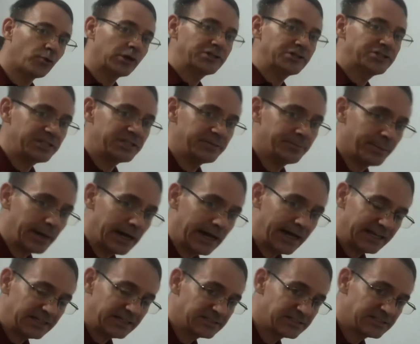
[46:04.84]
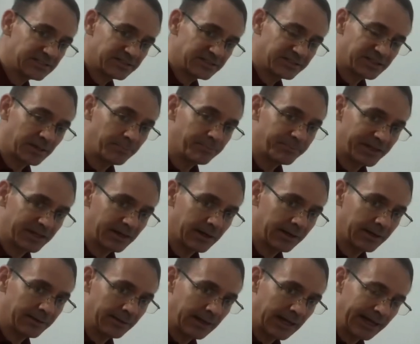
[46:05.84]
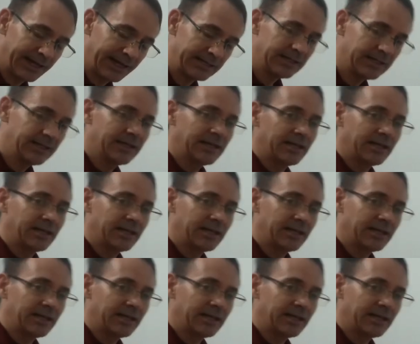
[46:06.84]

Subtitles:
she buys something online.